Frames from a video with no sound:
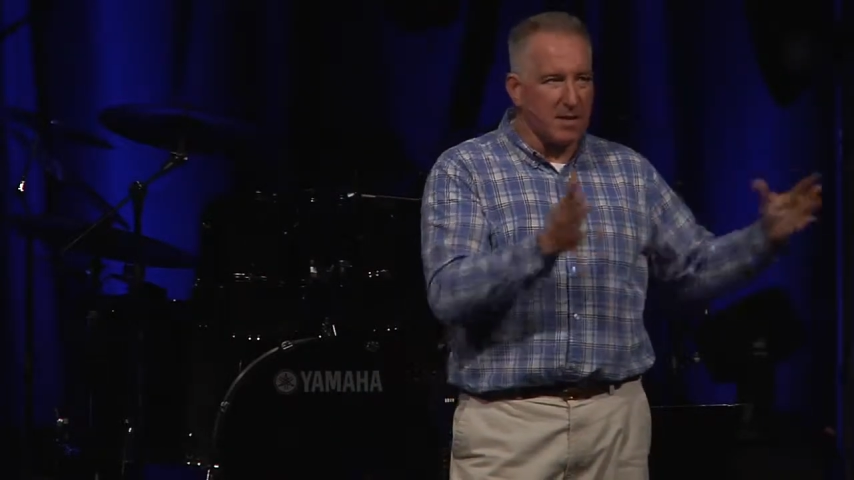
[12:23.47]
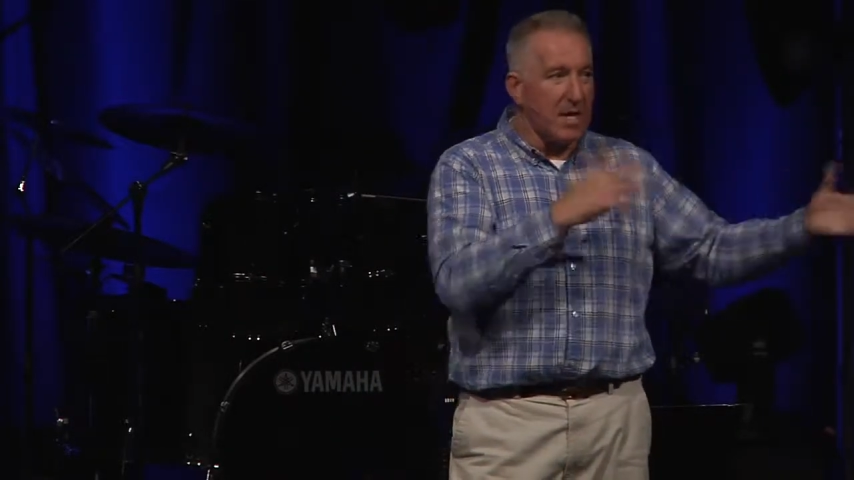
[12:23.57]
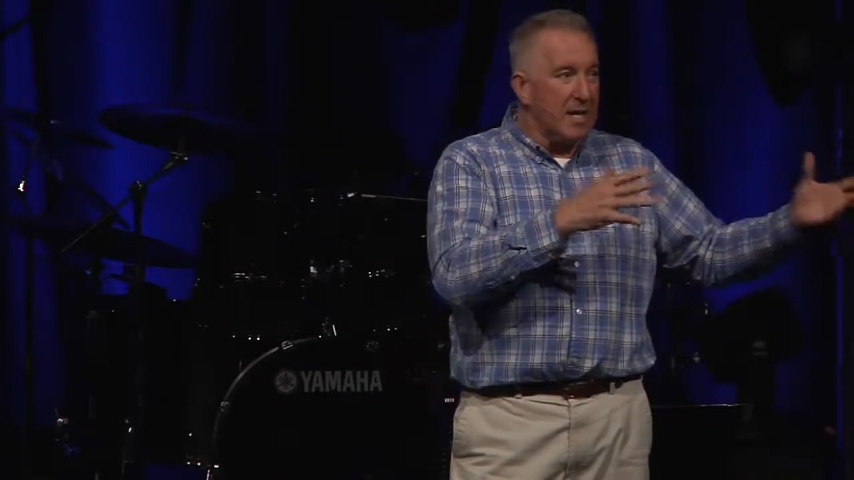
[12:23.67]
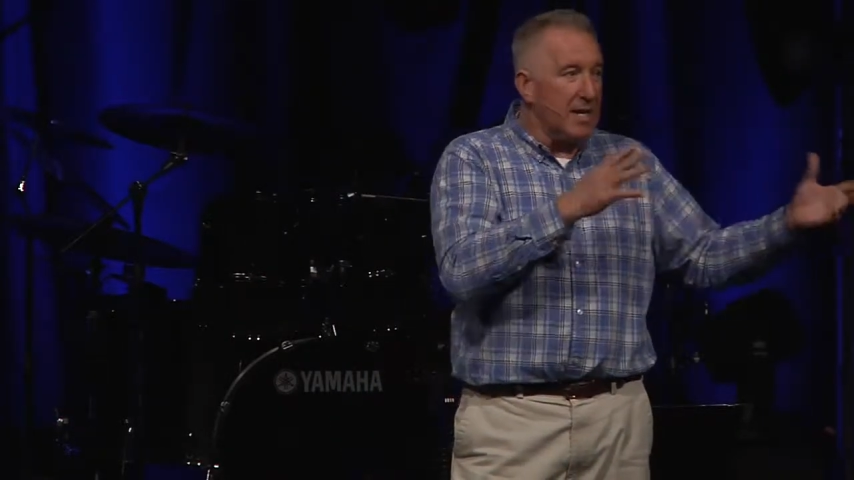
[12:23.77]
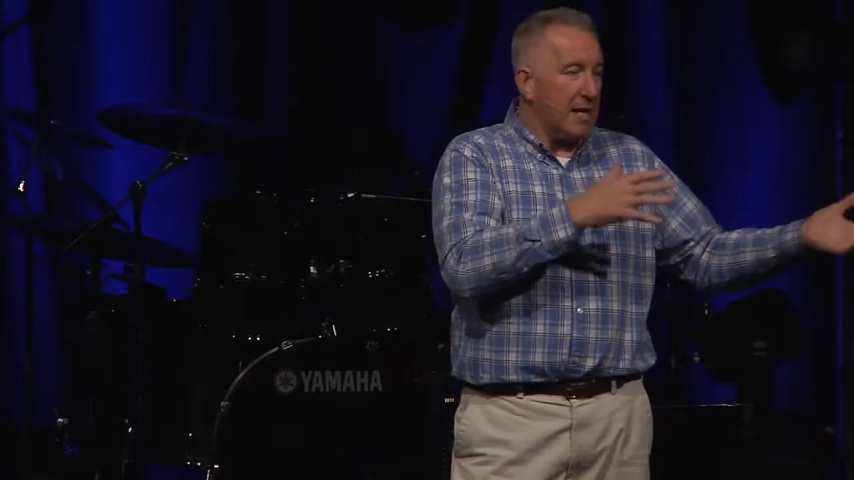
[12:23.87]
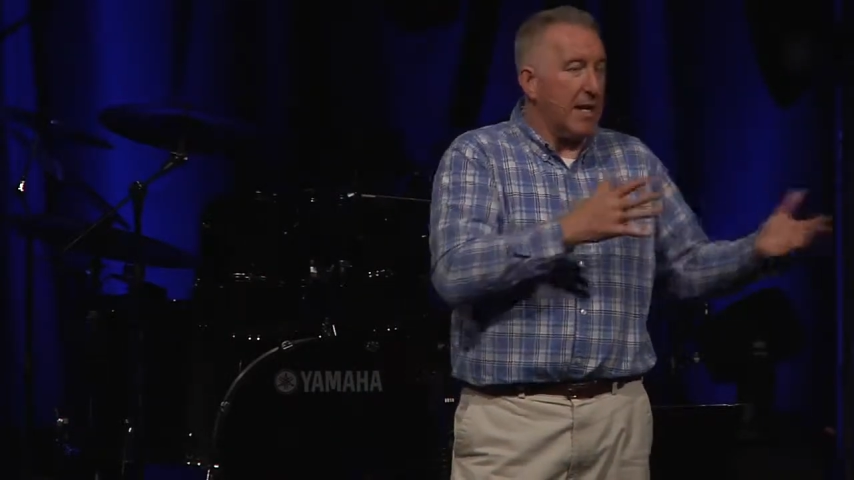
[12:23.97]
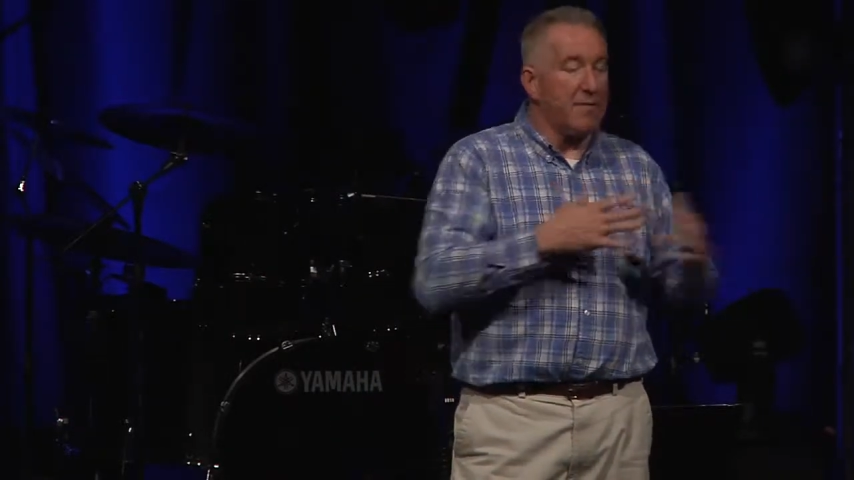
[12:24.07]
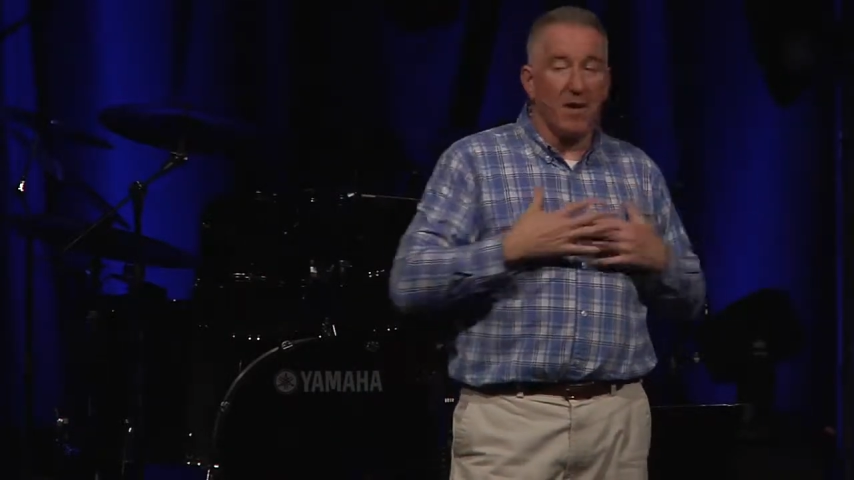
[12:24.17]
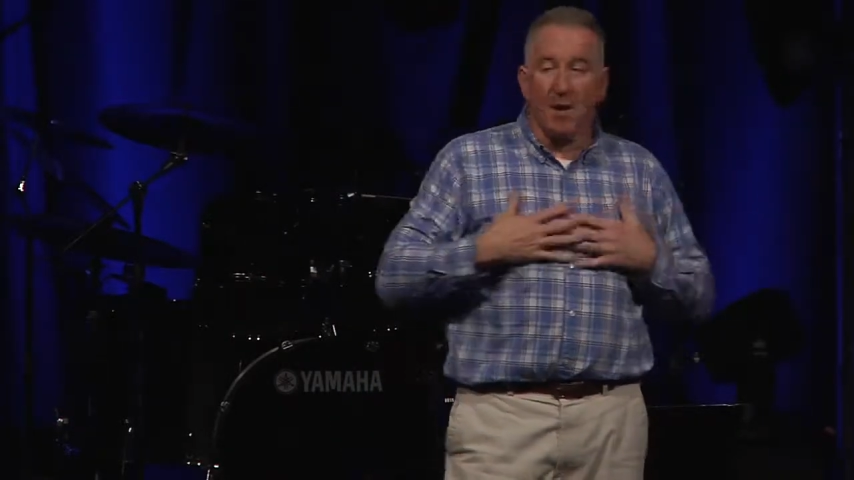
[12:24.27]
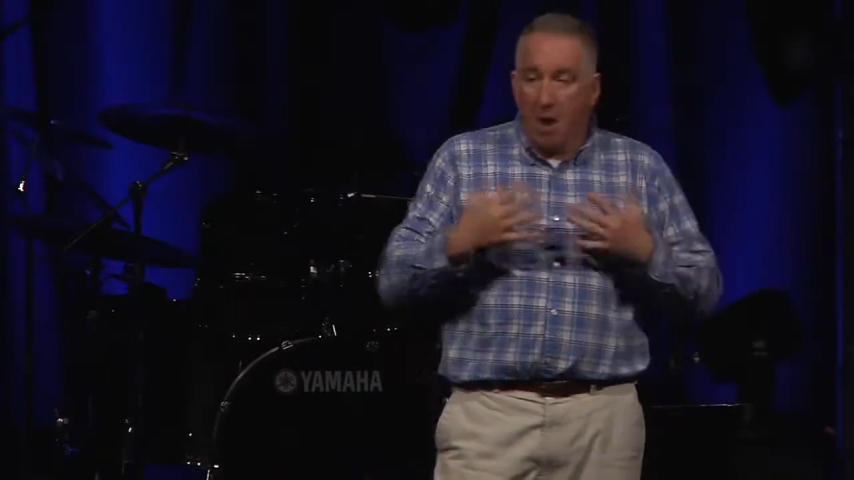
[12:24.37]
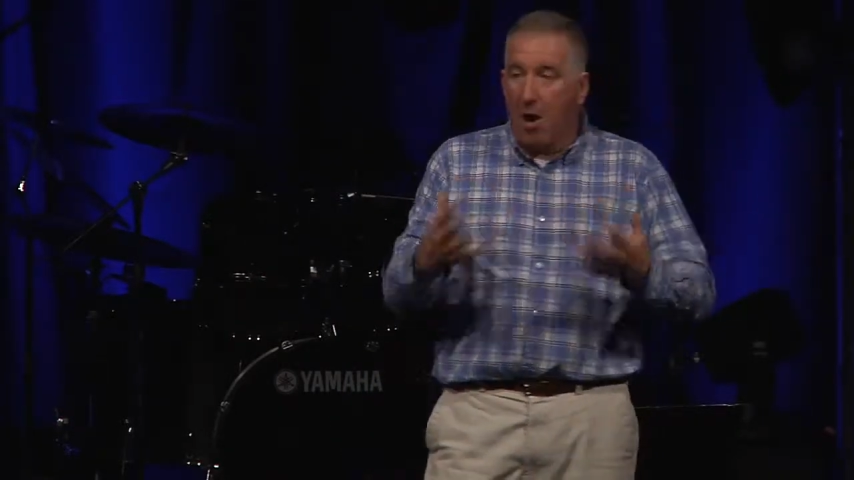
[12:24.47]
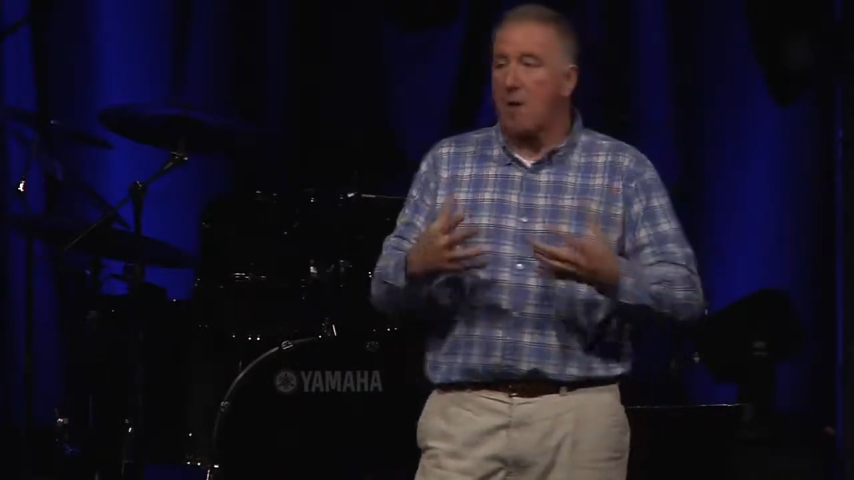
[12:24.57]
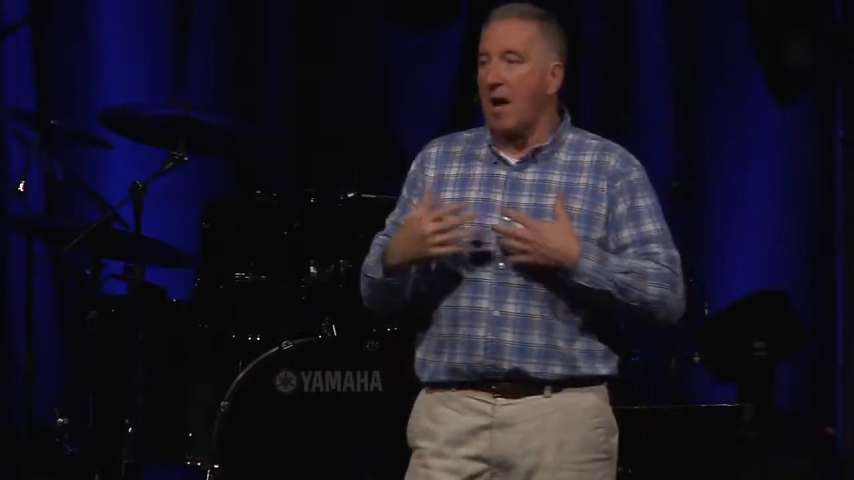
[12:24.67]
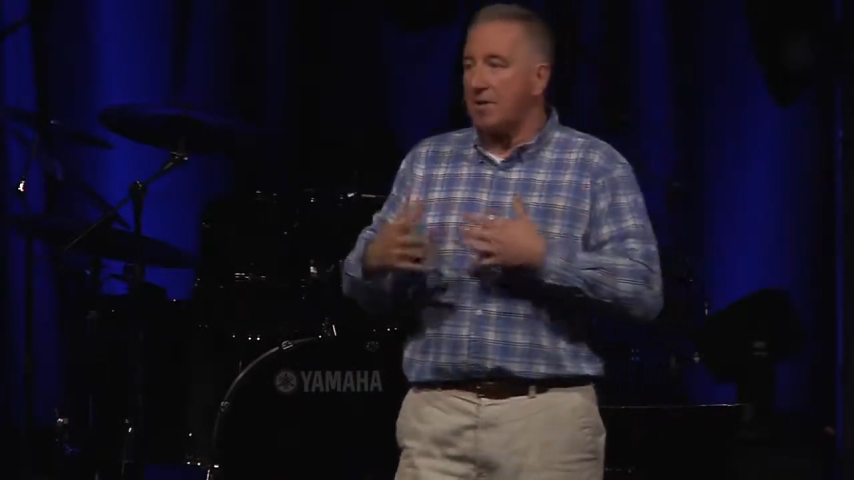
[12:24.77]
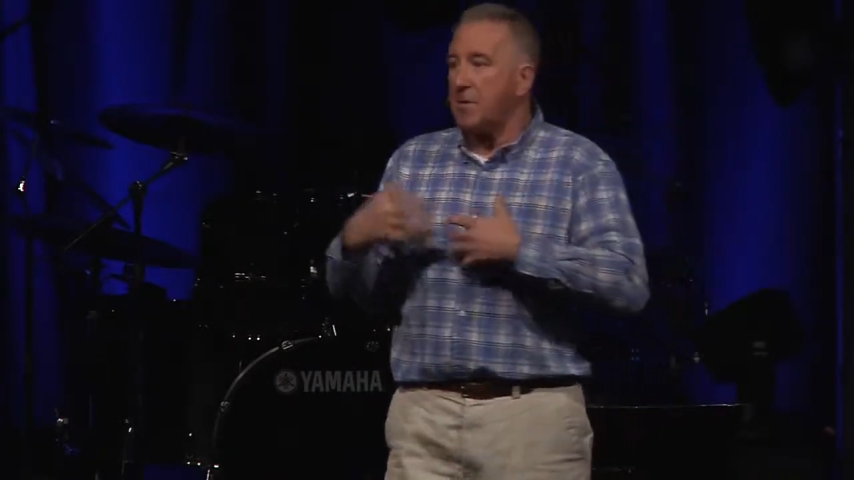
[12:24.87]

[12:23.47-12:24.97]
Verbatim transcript: and even in our lives,